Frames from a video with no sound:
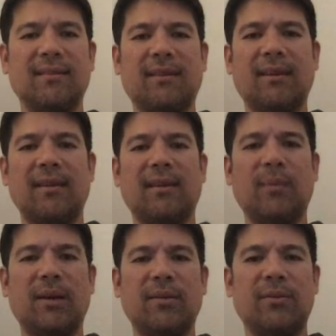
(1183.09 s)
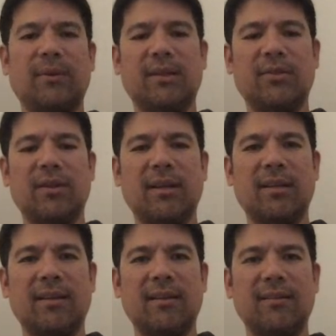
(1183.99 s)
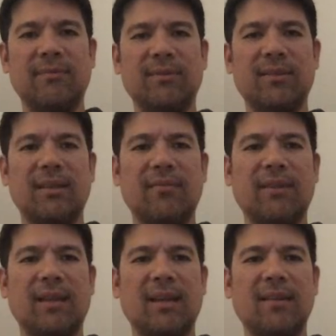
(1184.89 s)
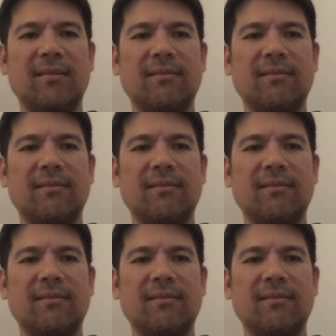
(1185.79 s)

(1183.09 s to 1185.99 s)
Okay, am I on the right track here? Save that.